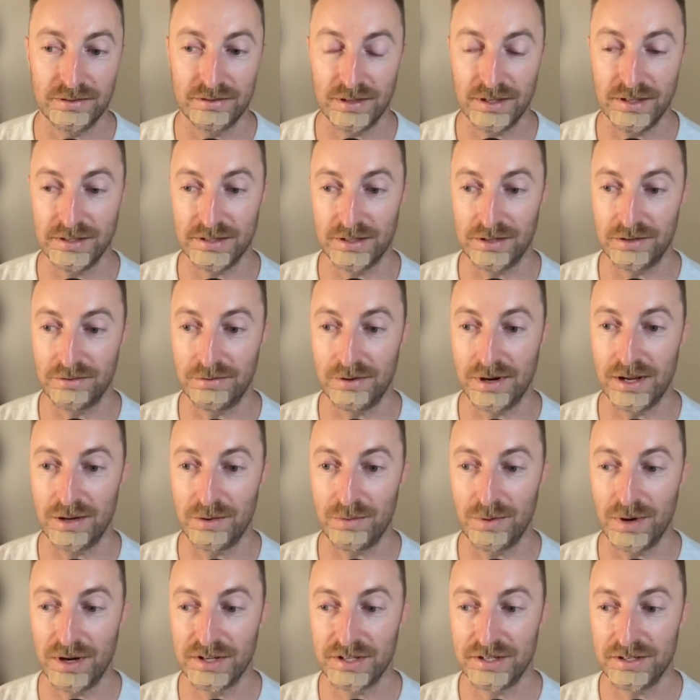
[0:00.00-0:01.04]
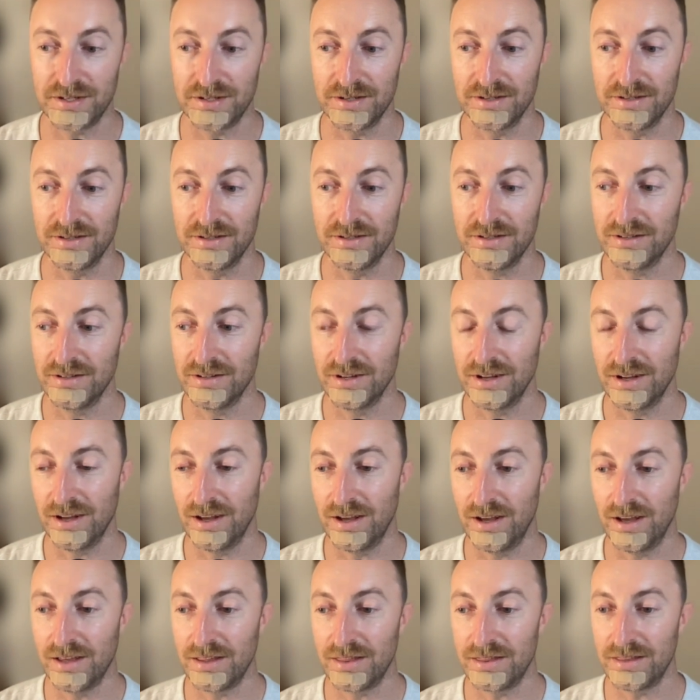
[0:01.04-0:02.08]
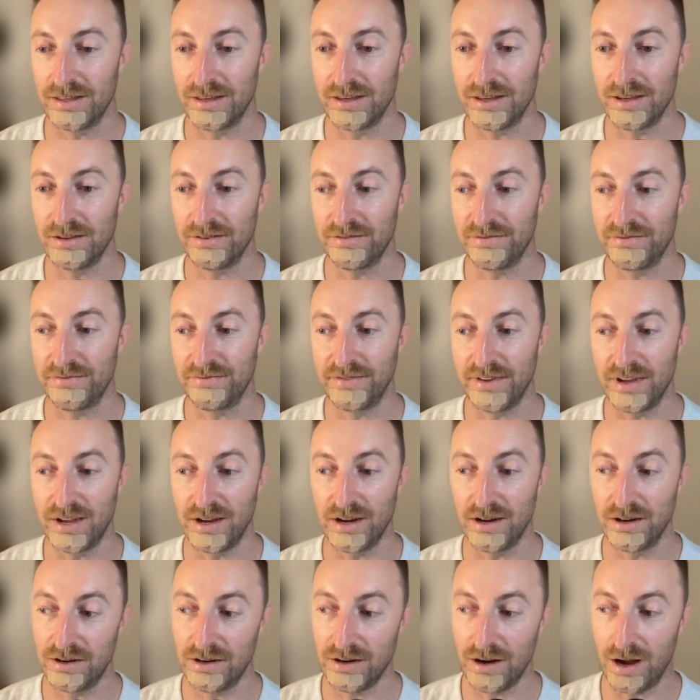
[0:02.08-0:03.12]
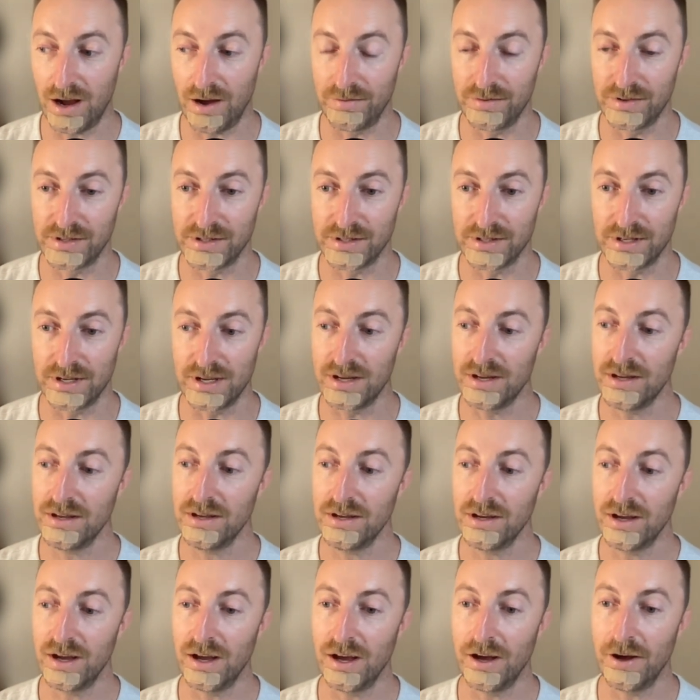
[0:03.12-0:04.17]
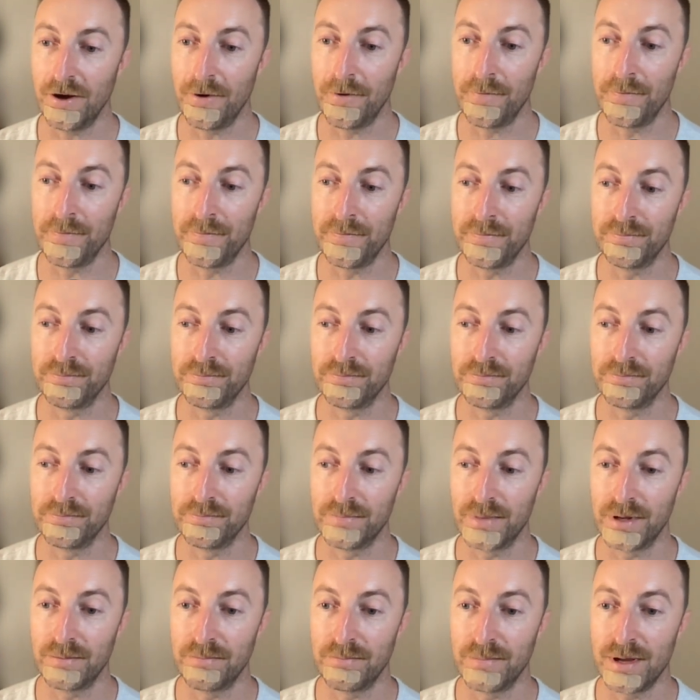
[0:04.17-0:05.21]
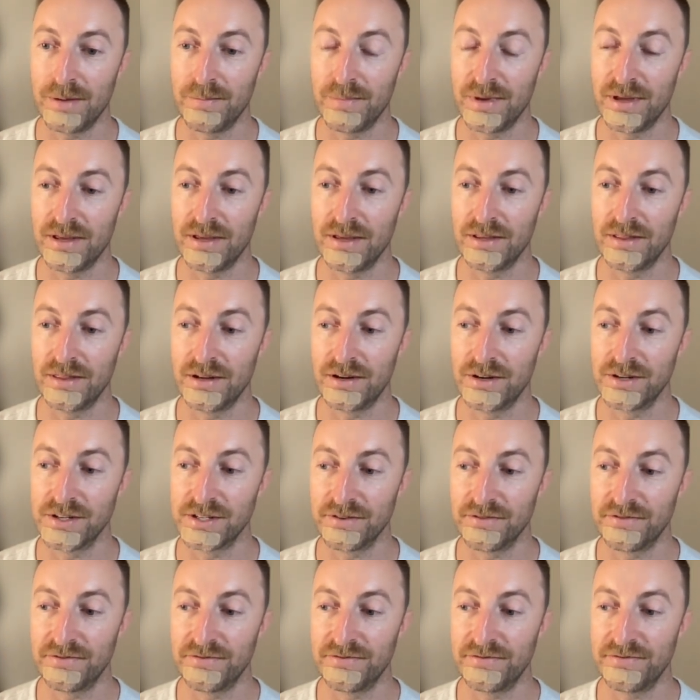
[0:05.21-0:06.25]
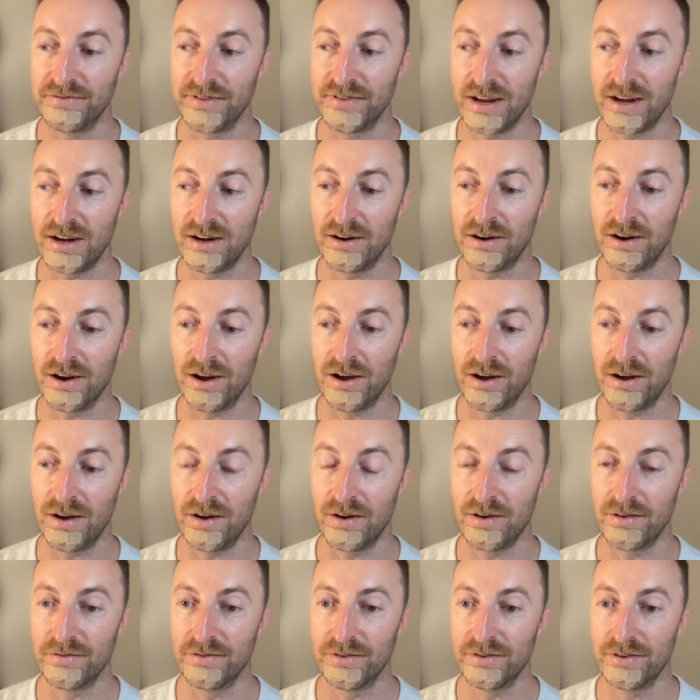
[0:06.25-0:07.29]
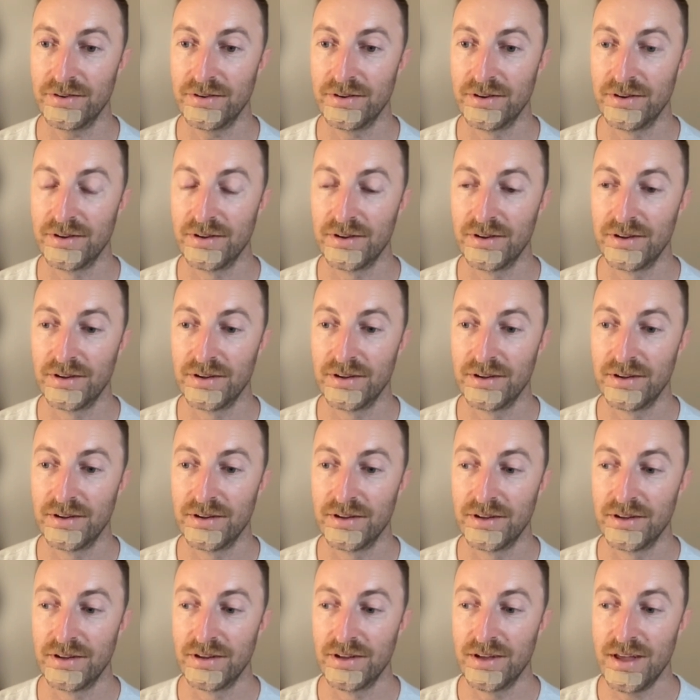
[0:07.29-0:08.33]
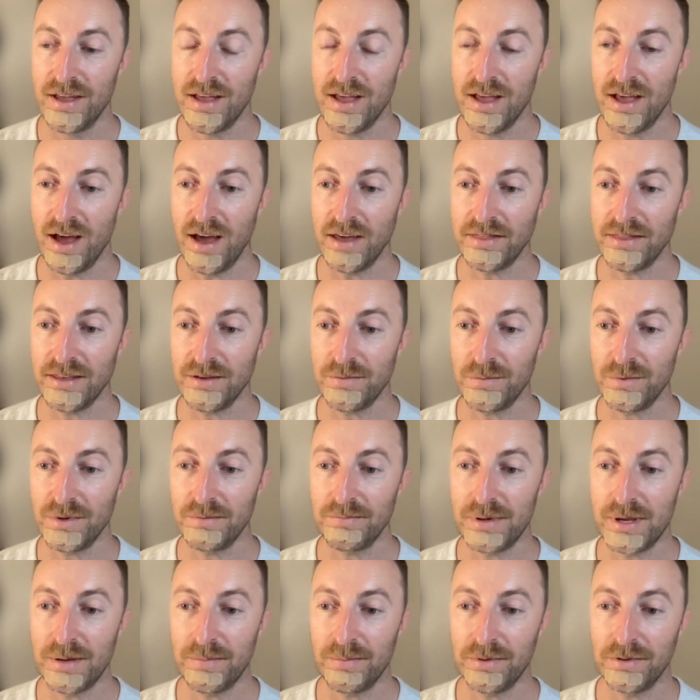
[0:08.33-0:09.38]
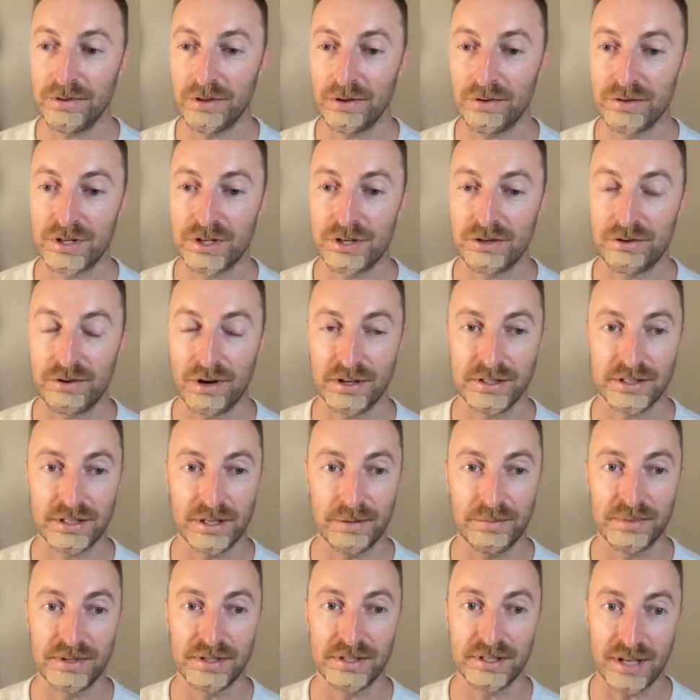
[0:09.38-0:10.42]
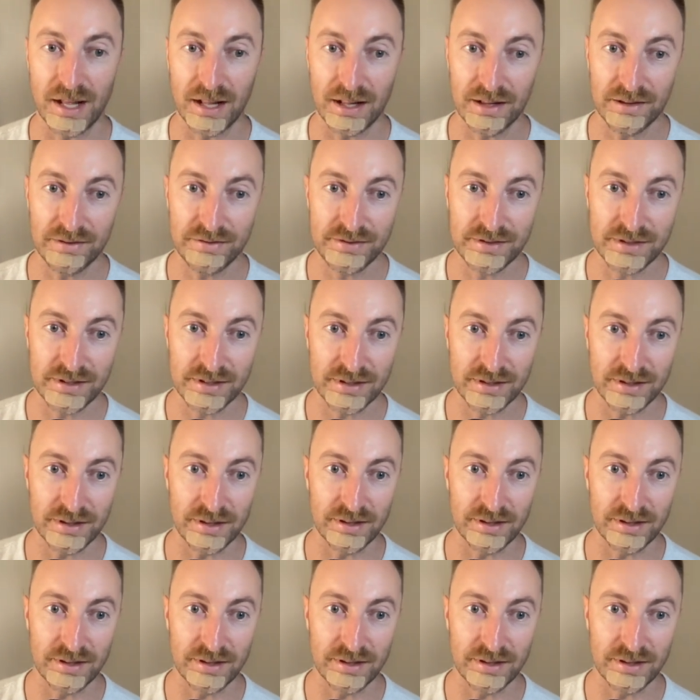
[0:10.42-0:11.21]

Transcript: That's a great question. I think fear, obviously, but maybe there's a fear of, I think when people don't trust themselves,